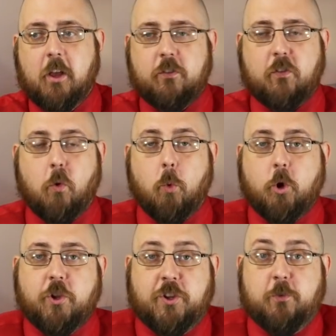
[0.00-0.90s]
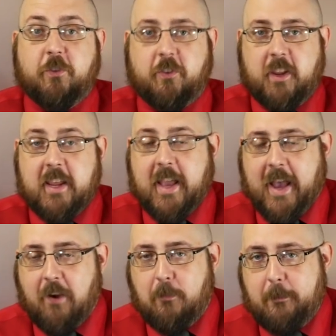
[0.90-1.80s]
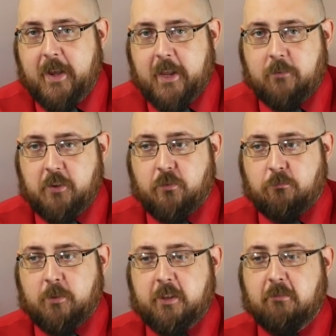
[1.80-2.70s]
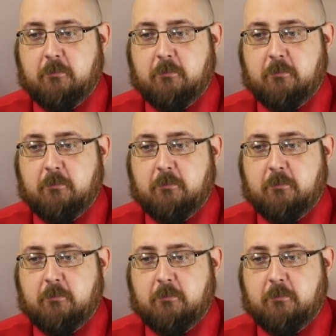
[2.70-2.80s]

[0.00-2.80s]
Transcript: So you see how many of these really,